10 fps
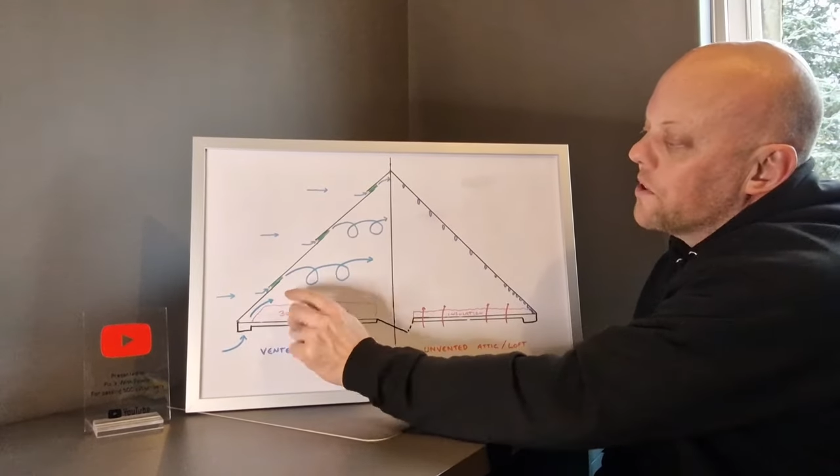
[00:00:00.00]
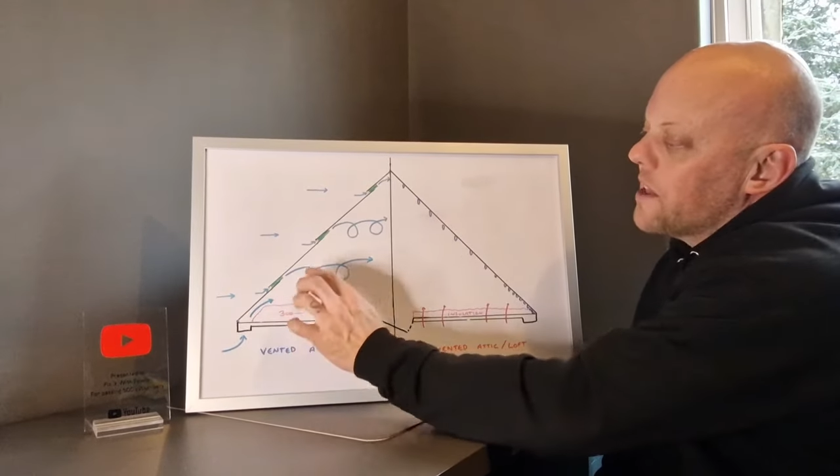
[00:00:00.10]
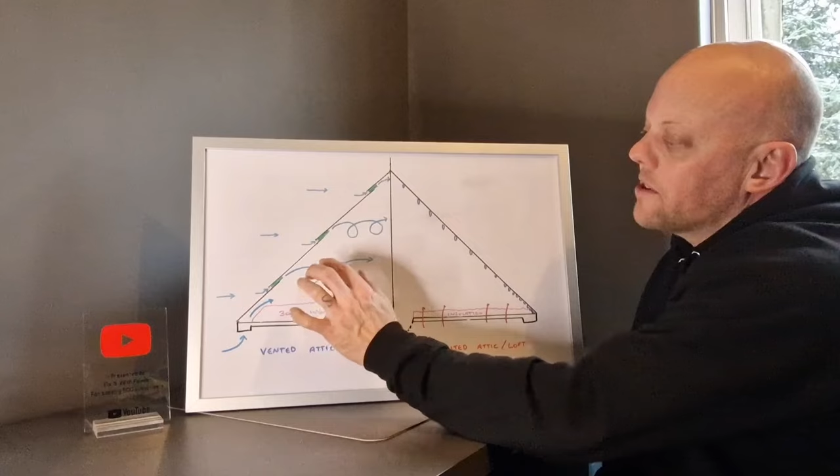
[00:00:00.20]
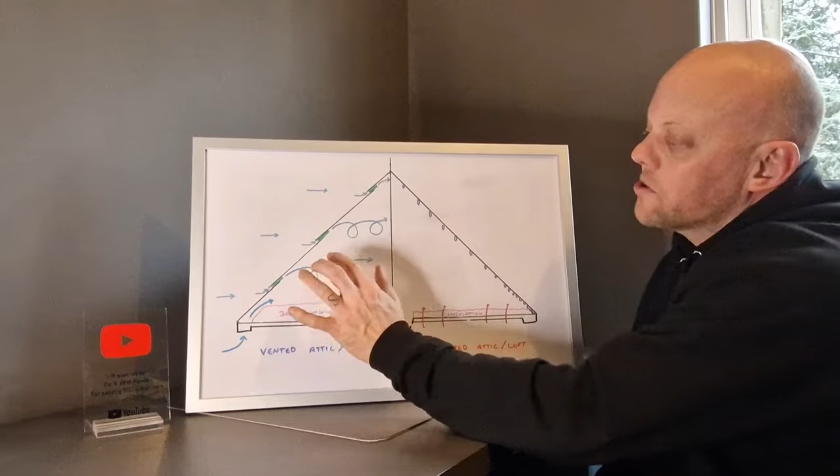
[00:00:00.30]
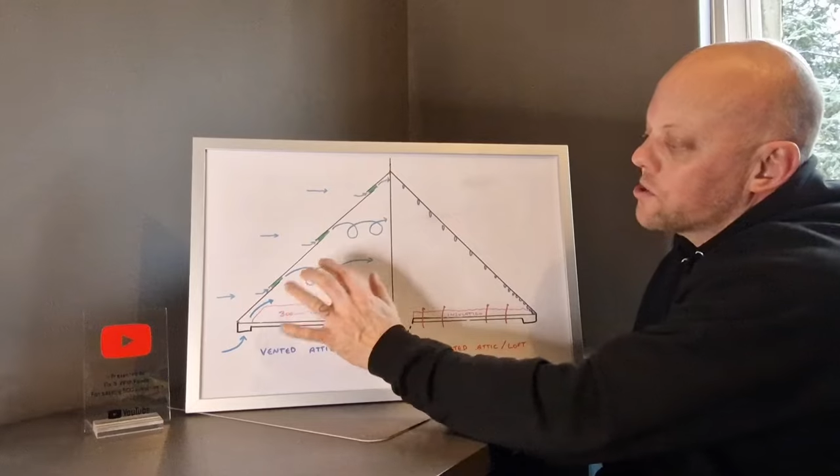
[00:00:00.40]
and
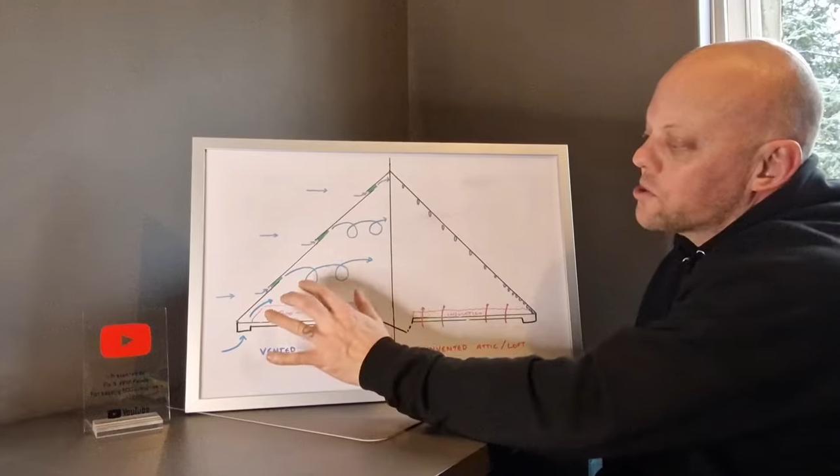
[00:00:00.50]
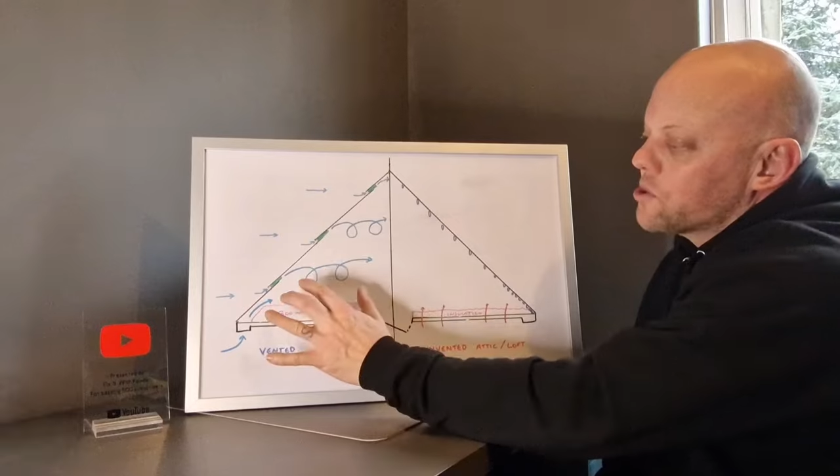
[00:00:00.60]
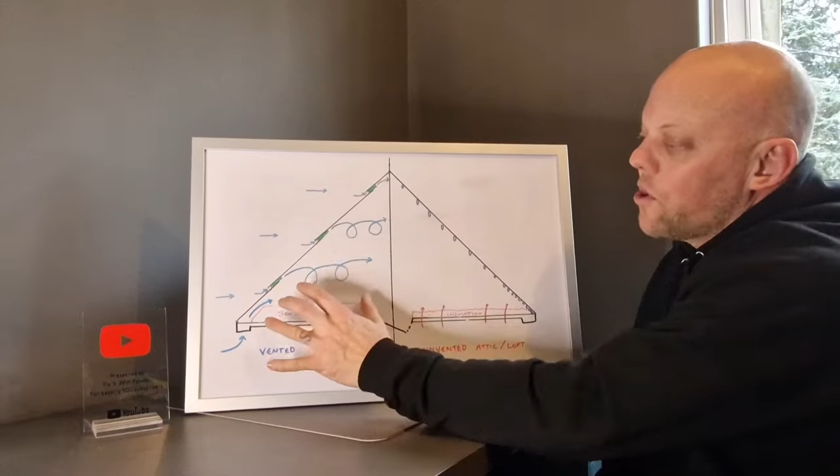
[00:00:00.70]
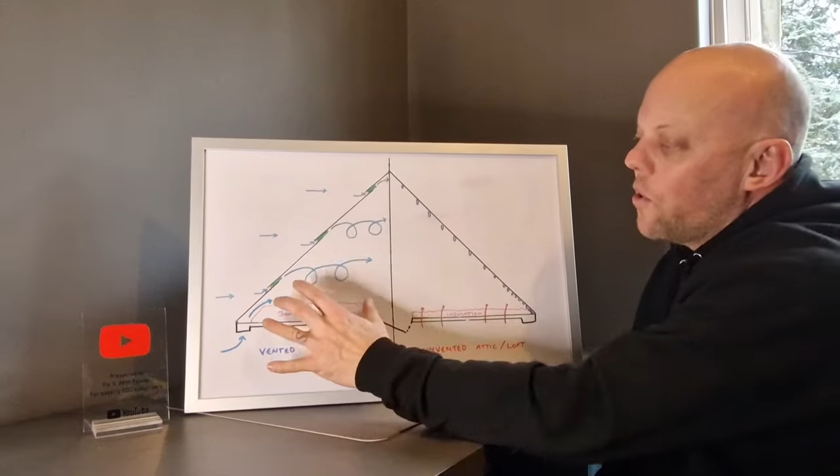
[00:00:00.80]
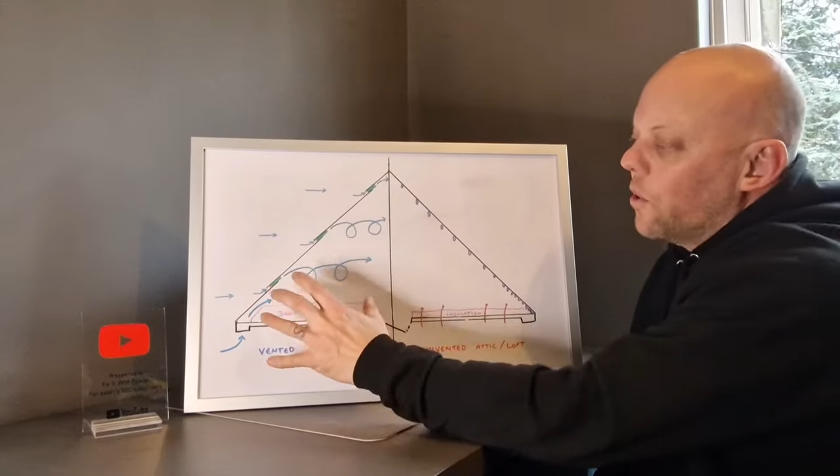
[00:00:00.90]
that's the
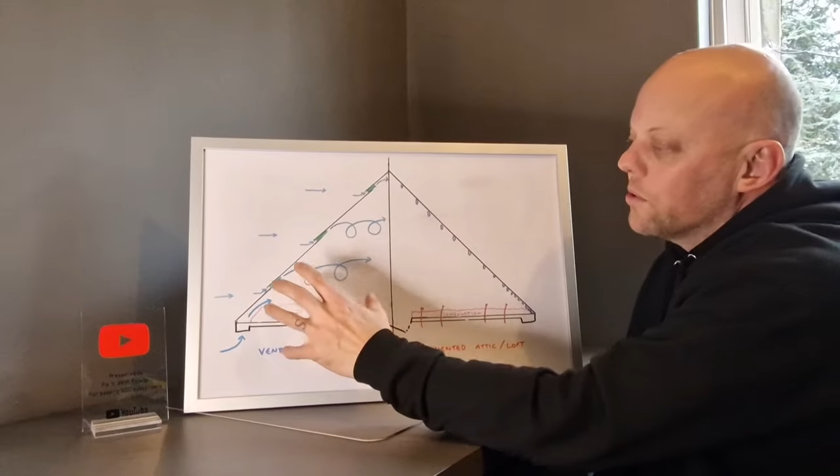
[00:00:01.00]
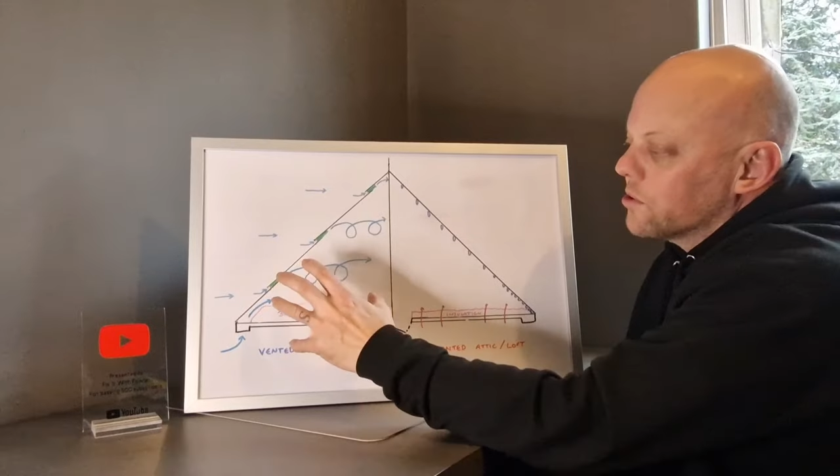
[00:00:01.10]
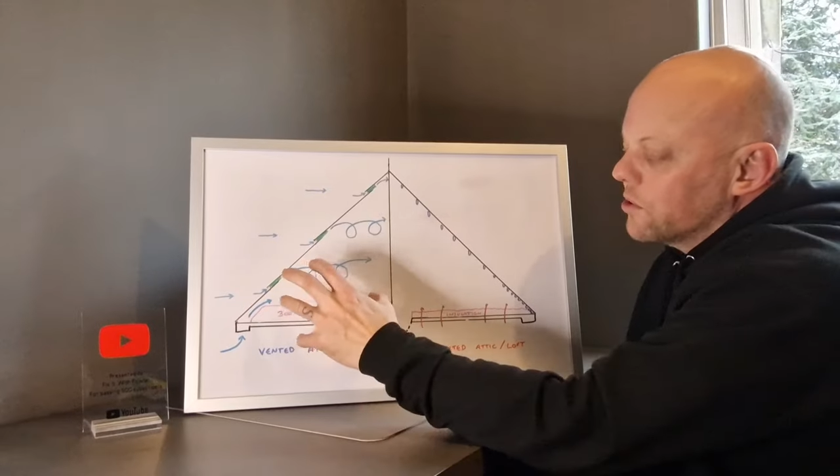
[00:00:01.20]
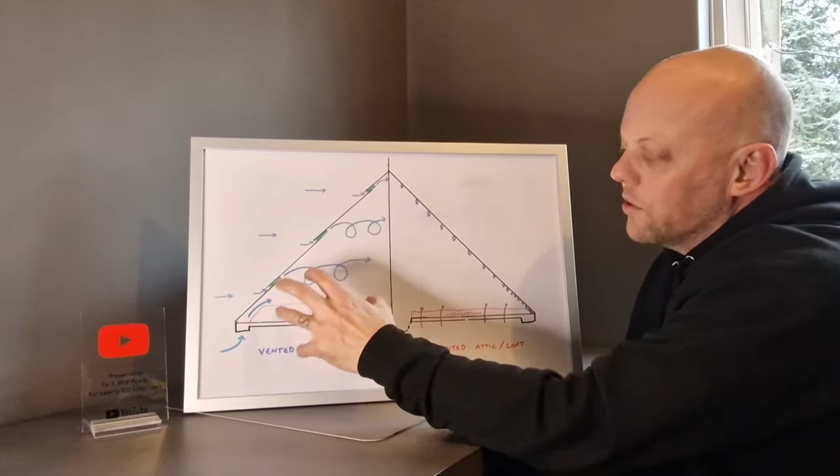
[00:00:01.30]
start